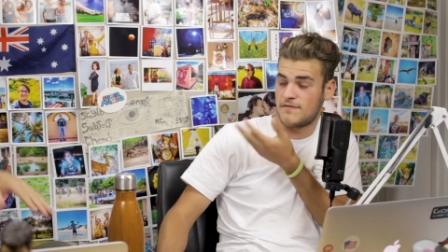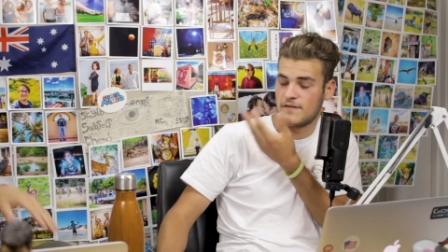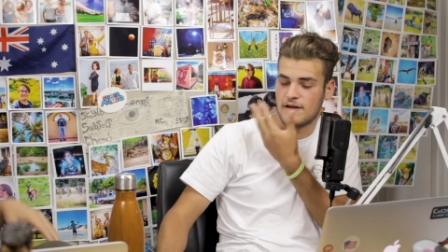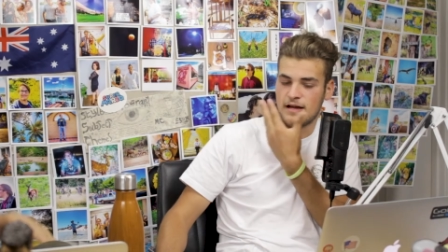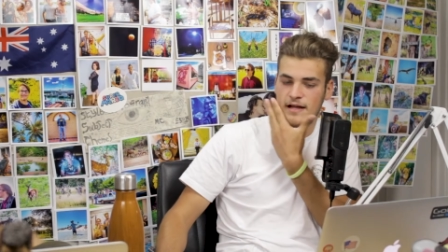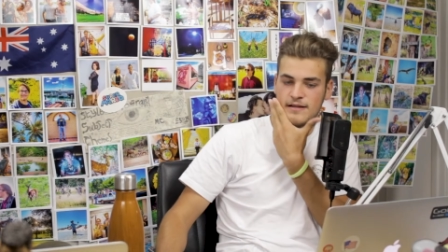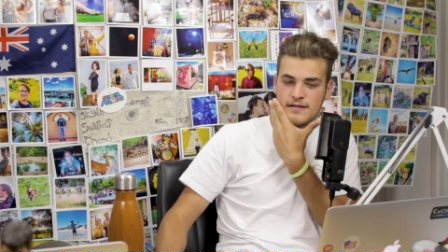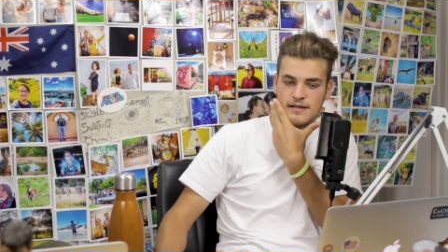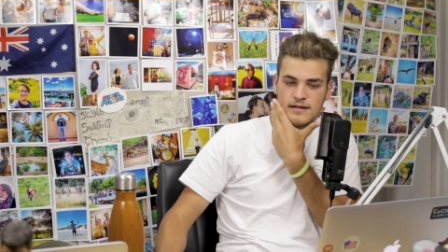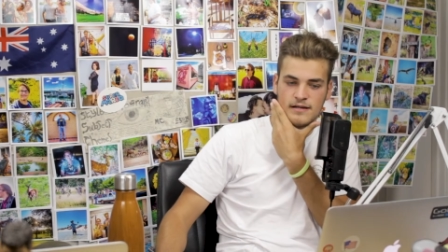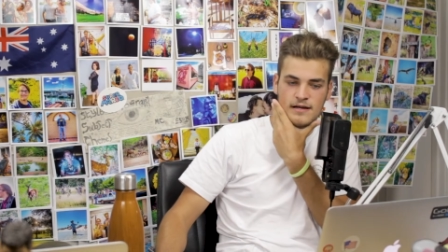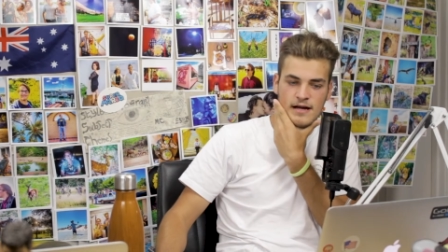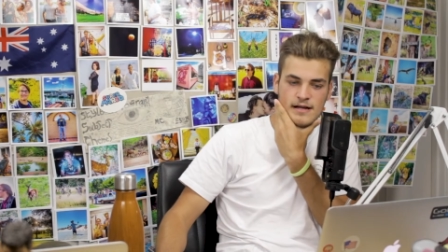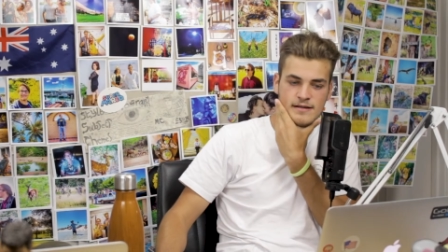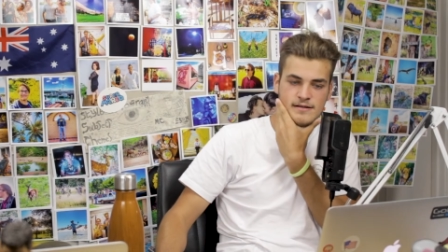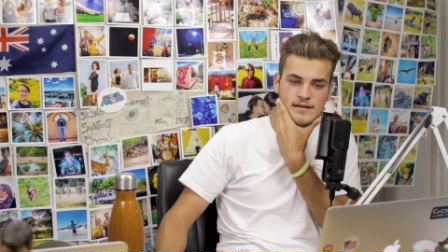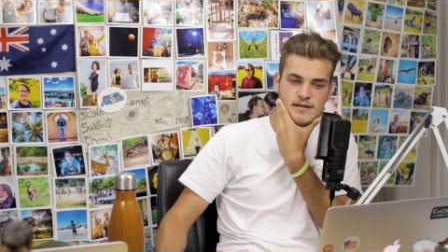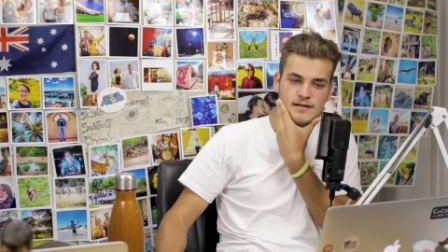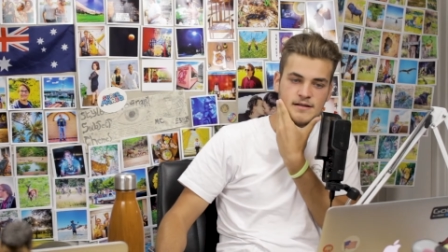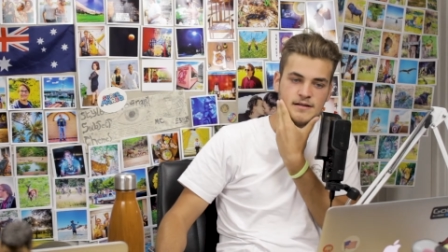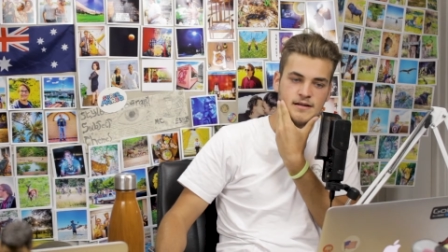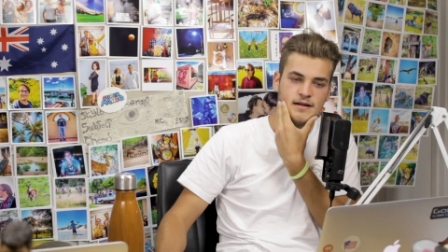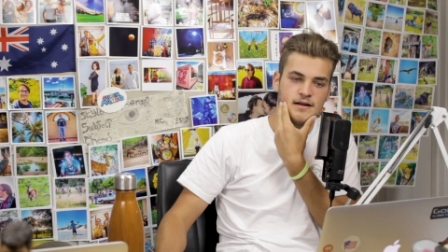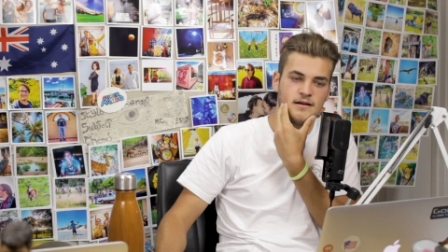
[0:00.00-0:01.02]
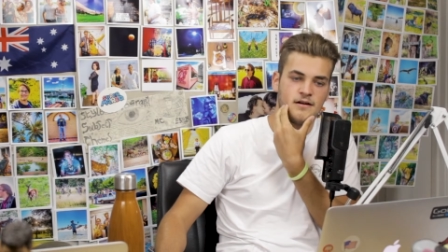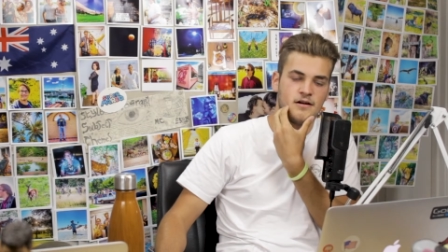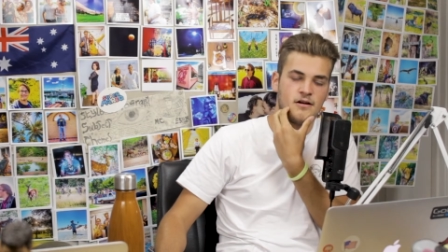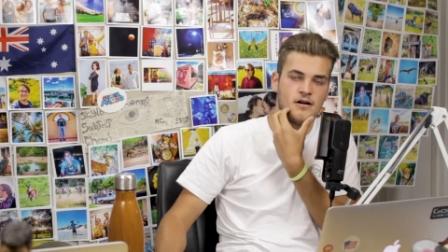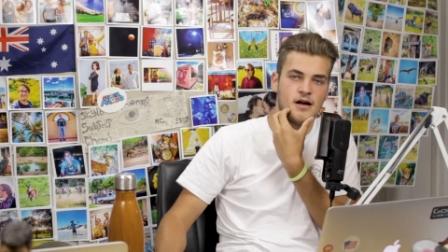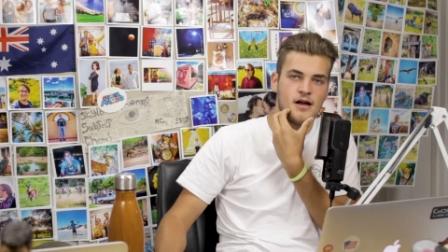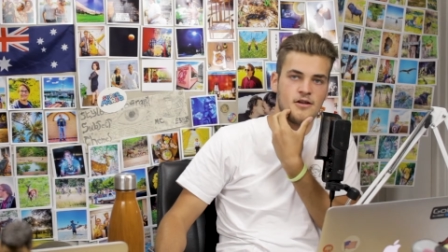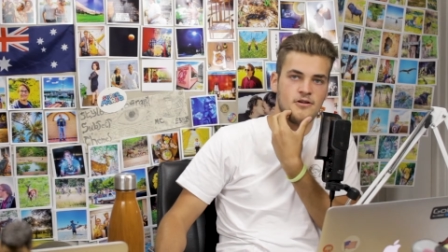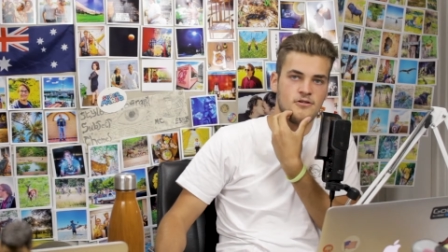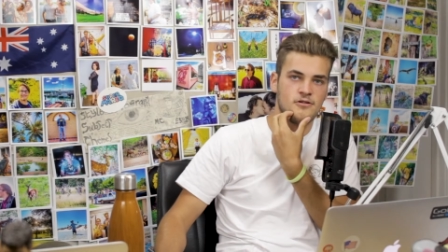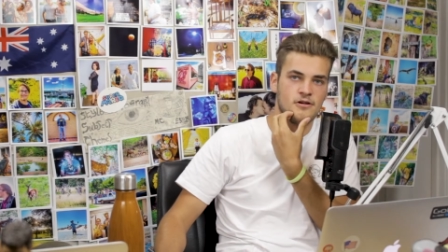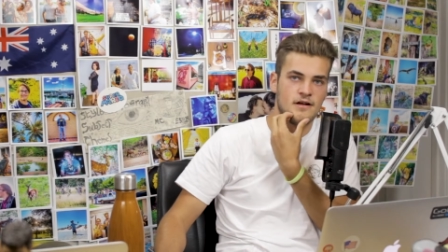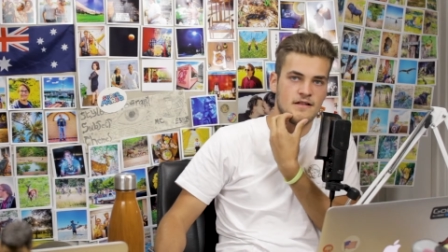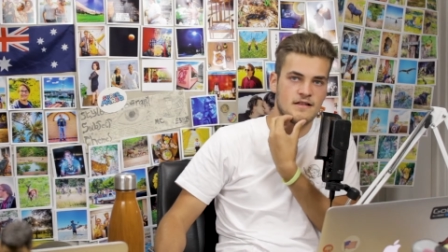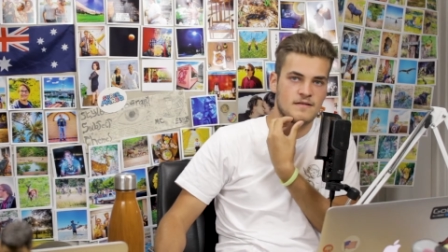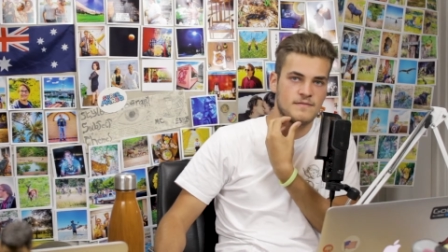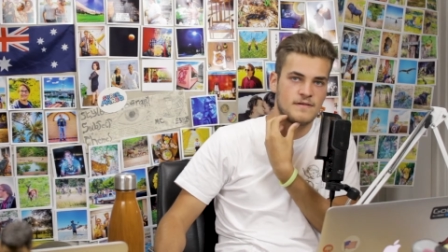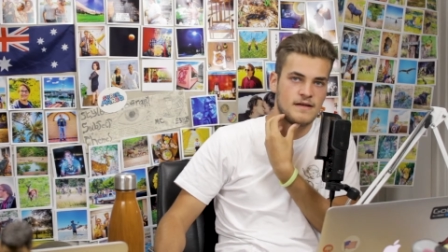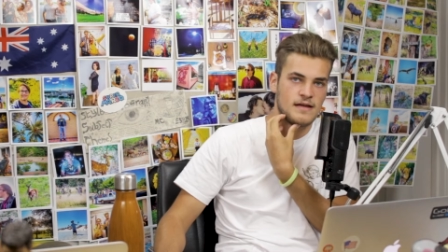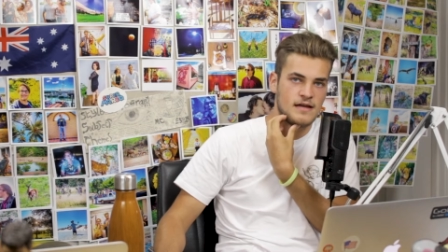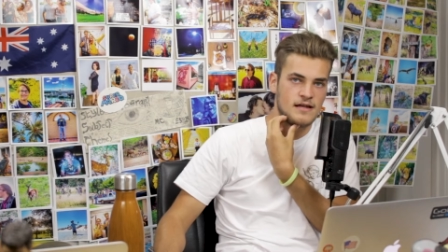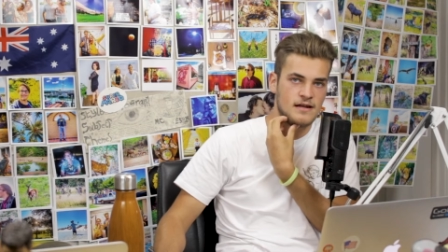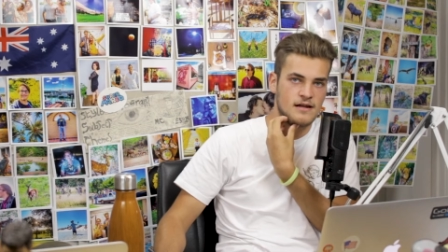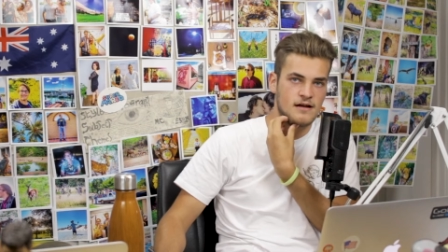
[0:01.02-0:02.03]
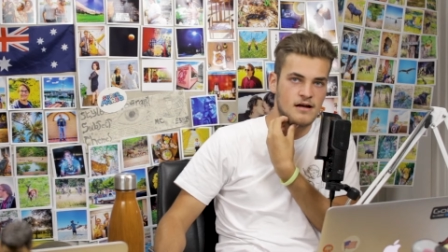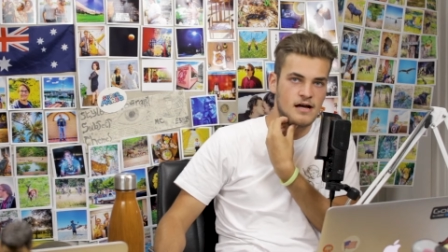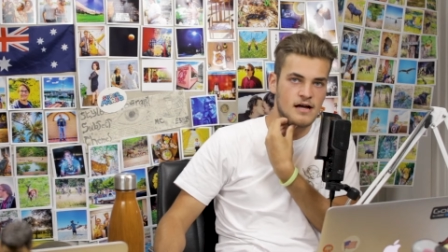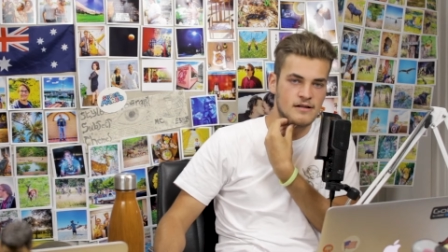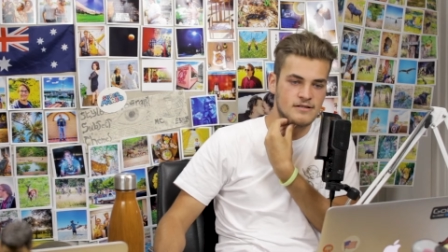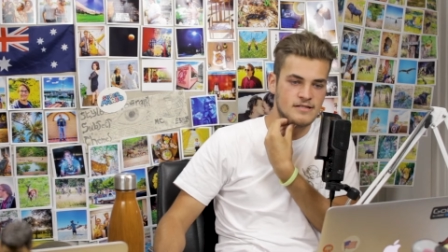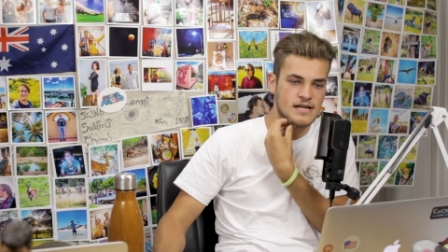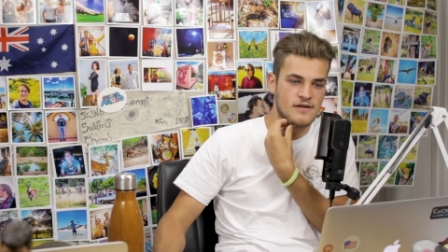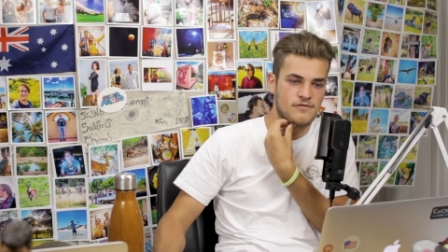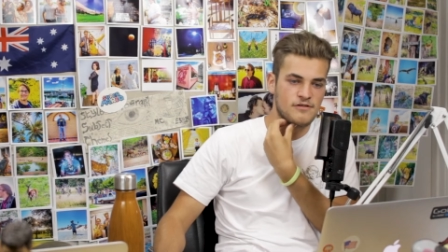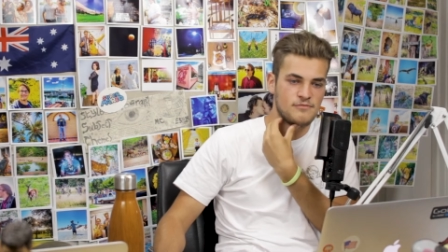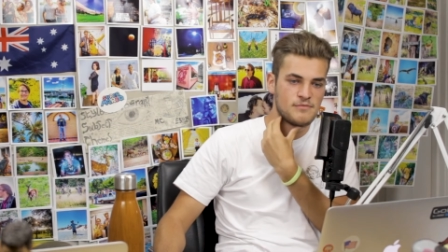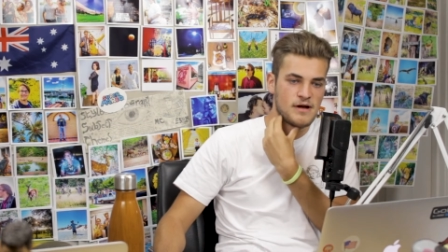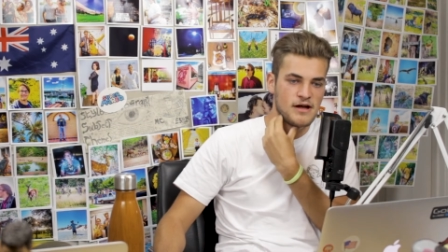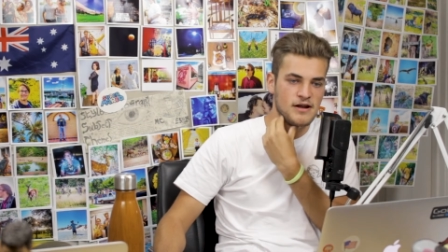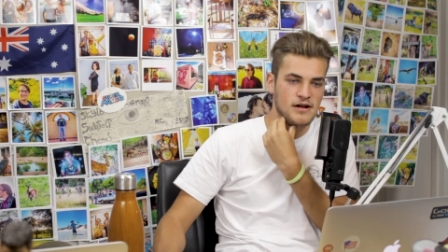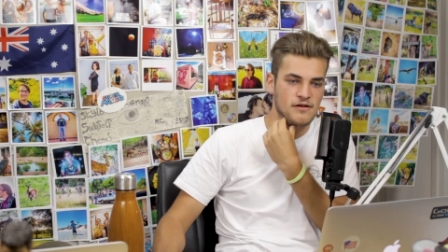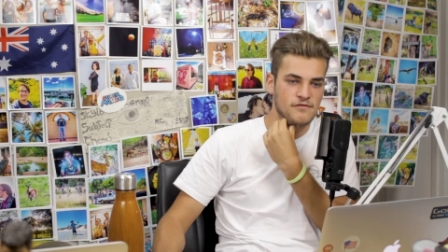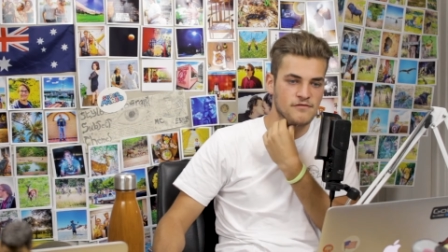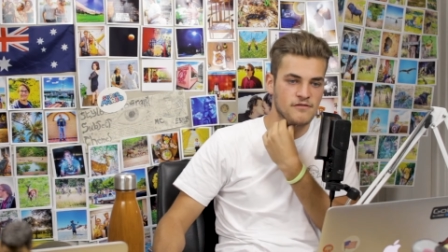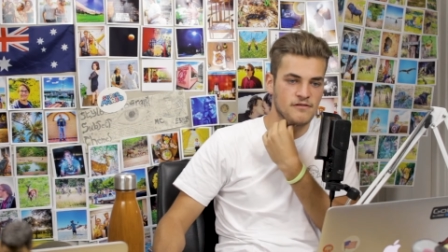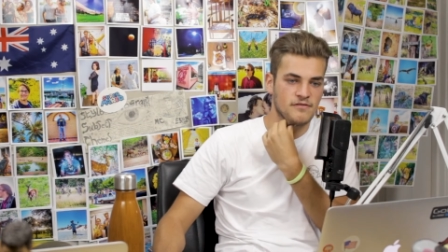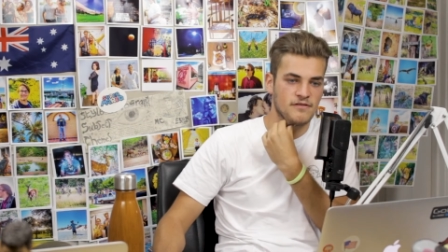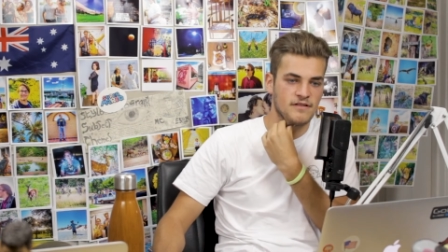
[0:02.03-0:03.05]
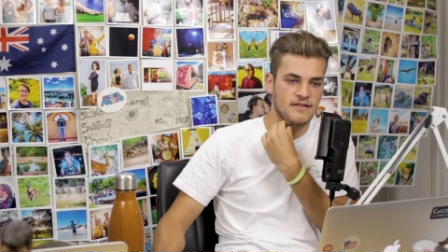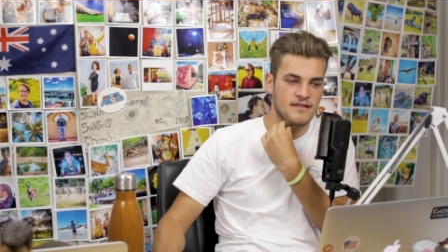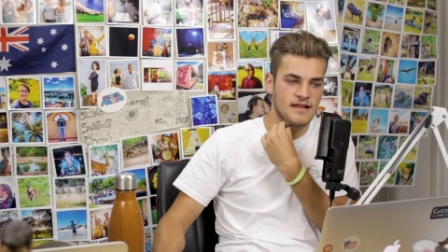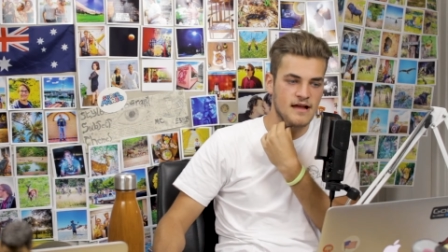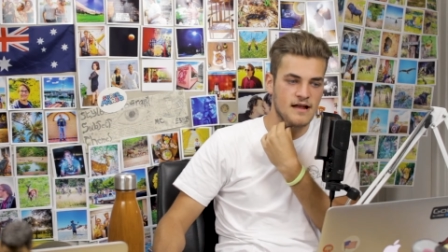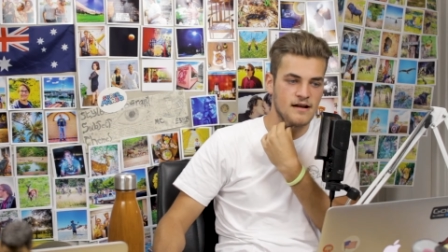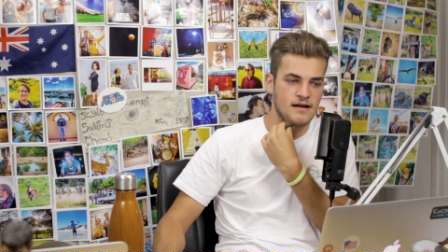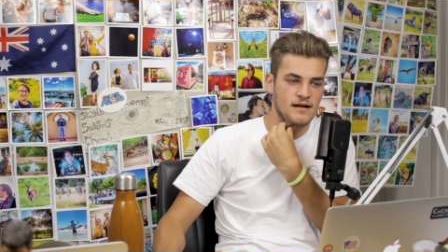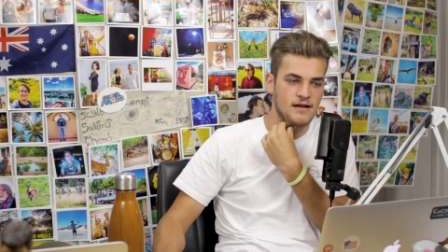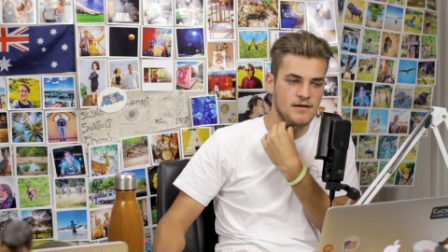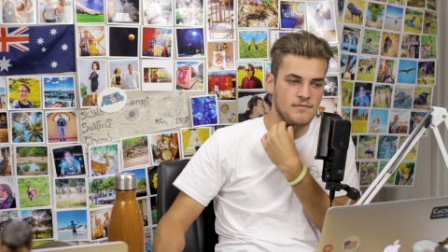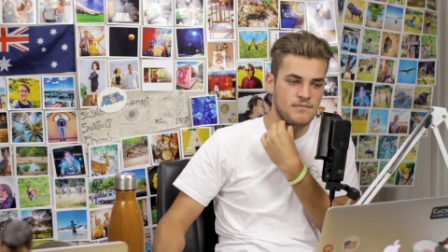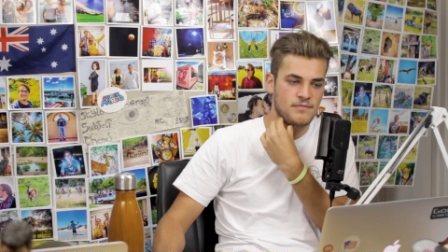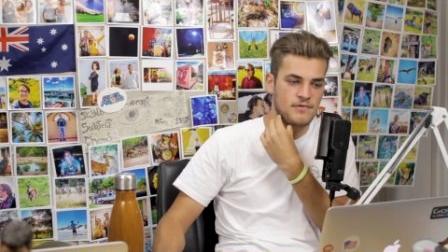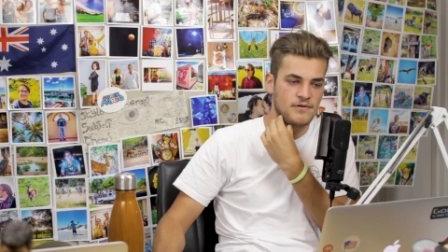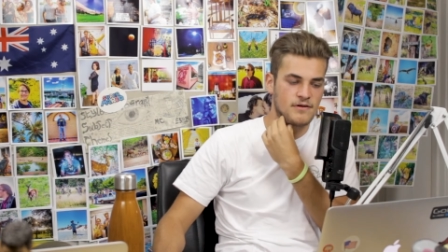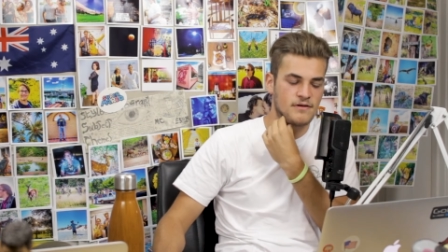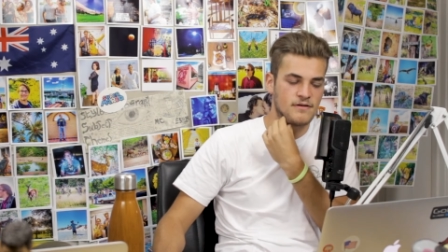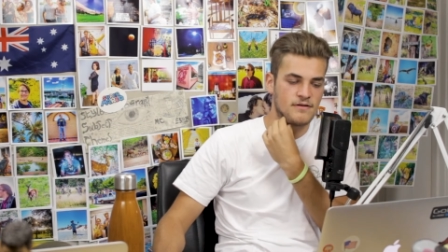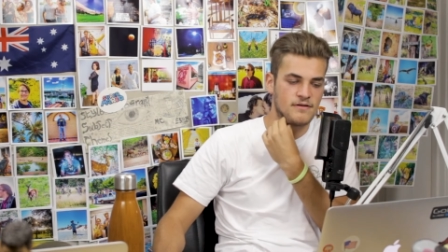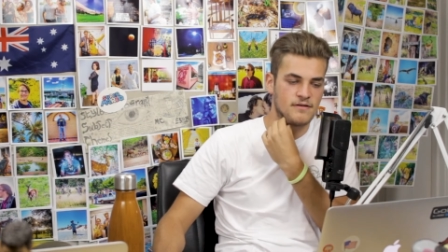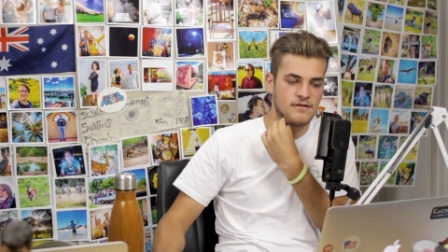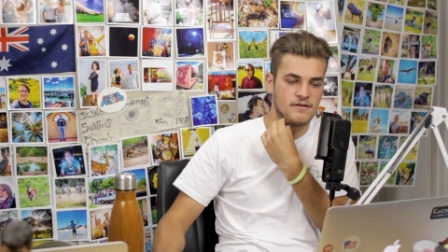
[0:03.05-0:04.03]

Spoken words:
the thing. I didn't. I knew I was gonna be here now. I definitely made up for it on the Saturday, but